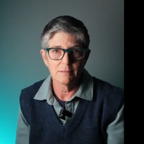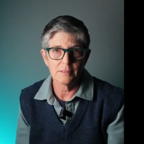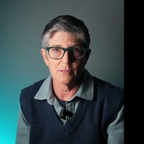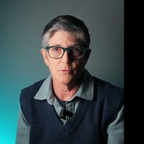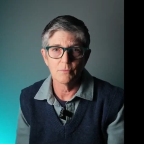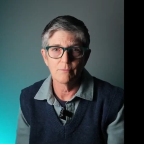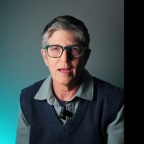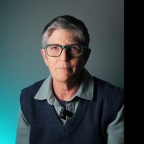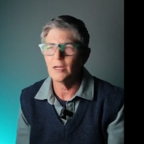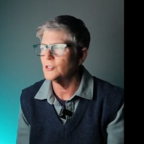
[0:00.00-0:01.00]
So
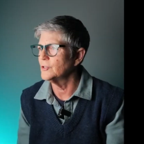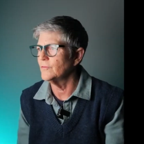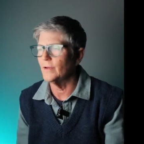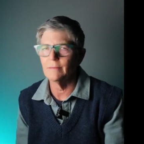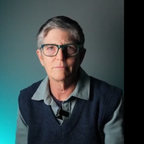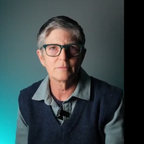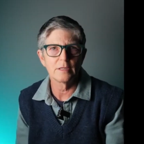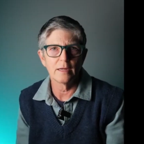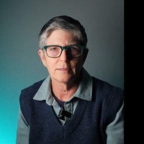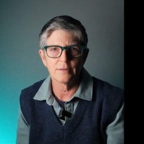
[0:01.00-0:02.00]
I'm not sure if I
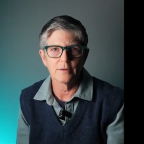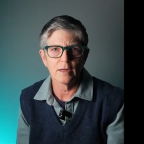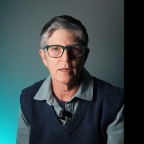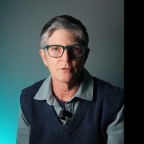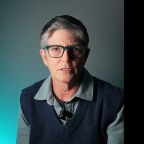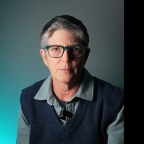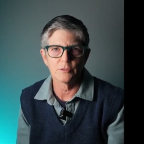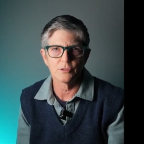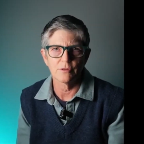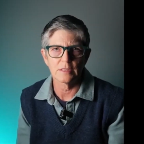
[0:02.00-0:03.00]
dialed in the color
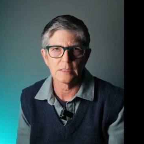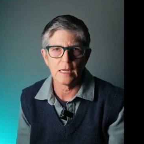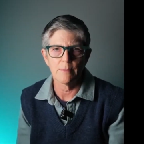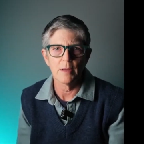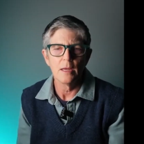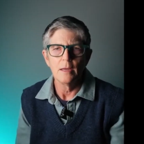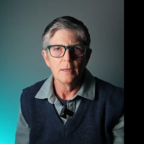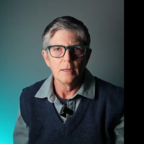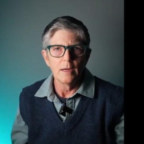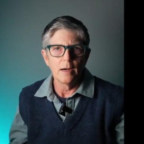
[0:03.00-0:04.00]
temperature the same.
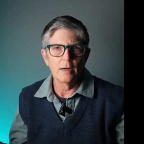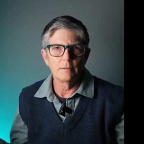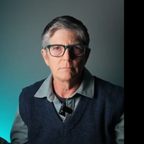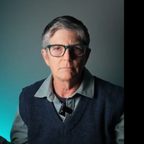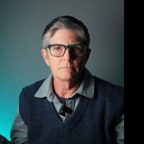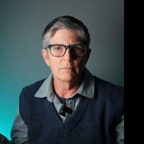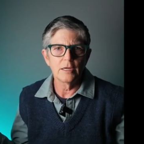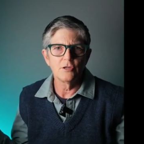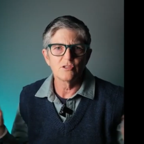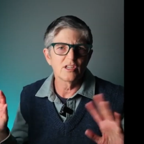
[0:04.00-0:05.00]

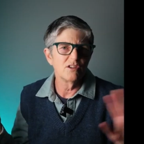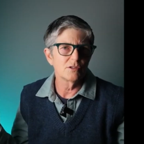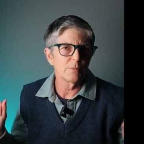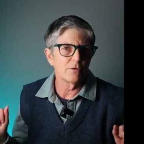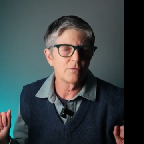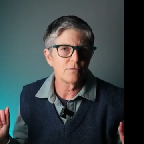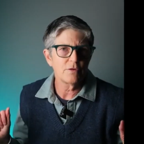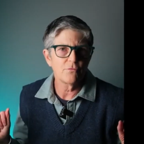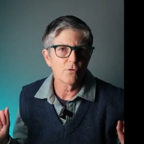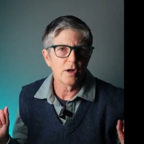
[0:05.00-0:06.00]
I usually use about
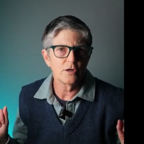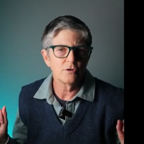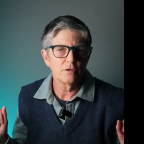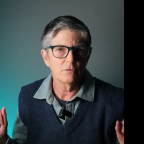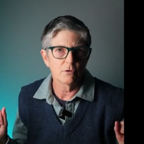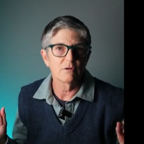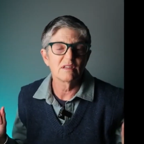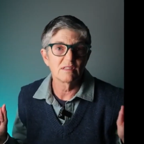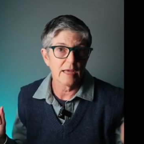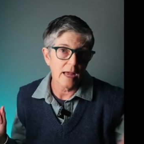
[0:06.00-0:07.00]
5400 or
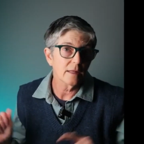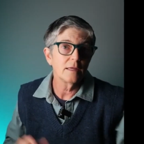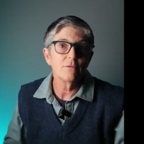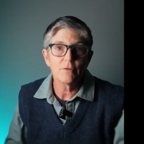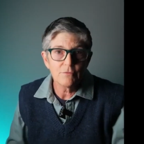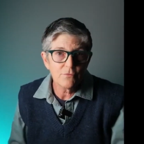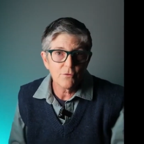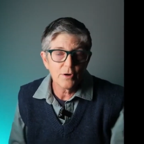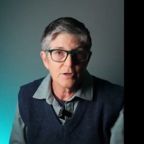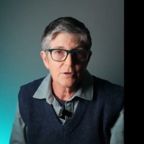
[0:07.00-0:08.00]
exactly
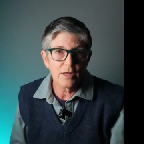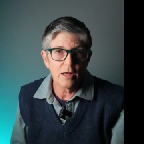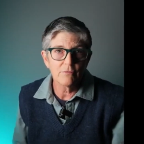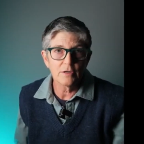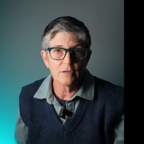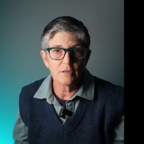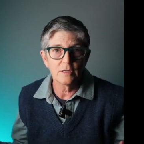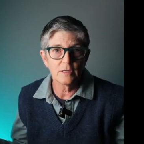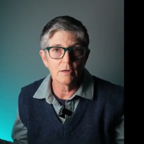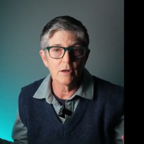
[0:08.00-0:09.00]
5400 Kelvin
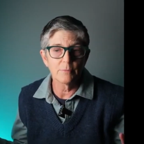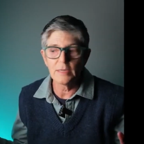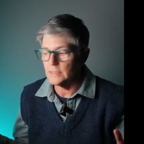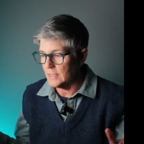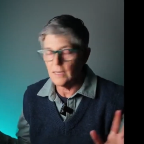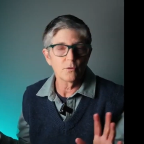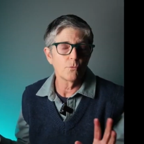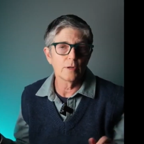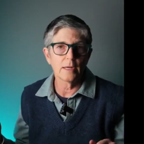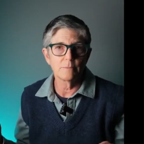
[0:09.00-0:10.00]
on my set
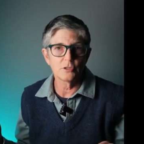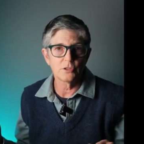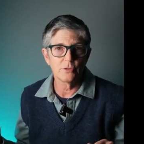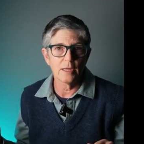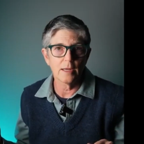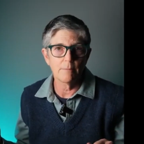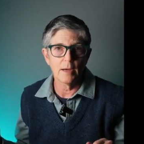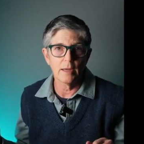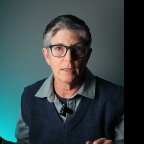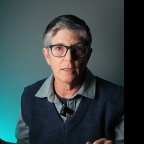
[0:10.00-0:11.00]
when I'm shooting
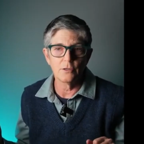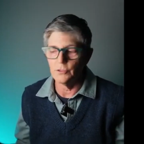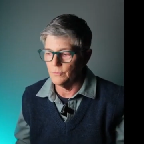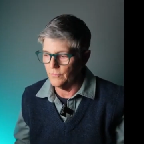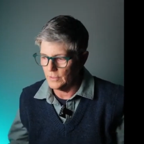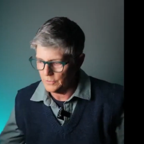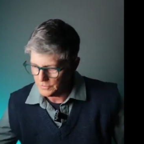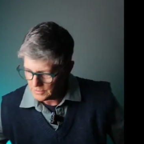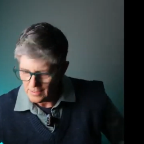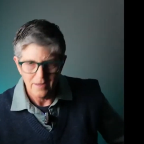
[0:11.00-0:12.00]
my YouTube
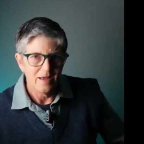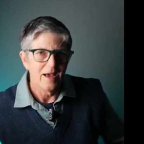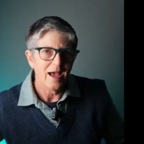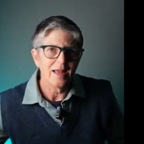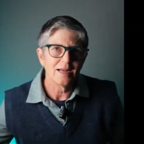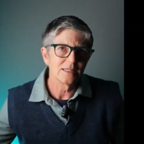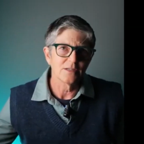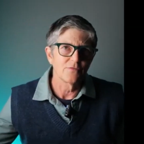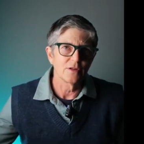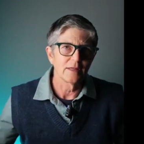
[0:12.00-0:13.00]
videos. I
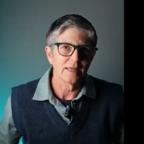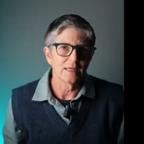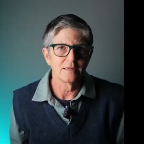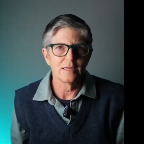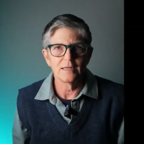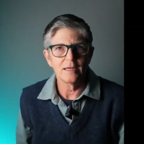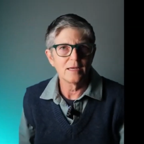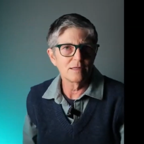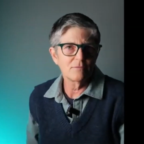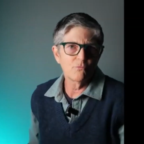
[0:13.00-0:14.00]
just feel like
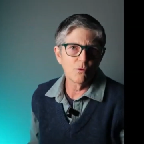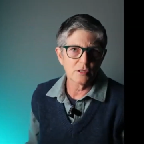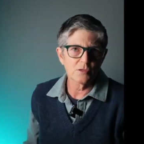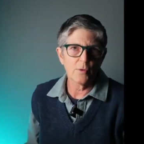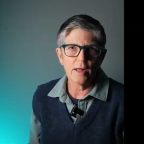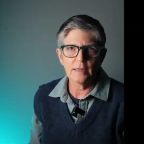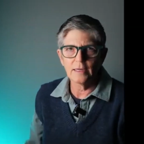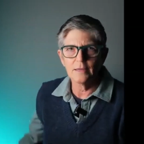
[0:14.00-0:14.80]
it works well.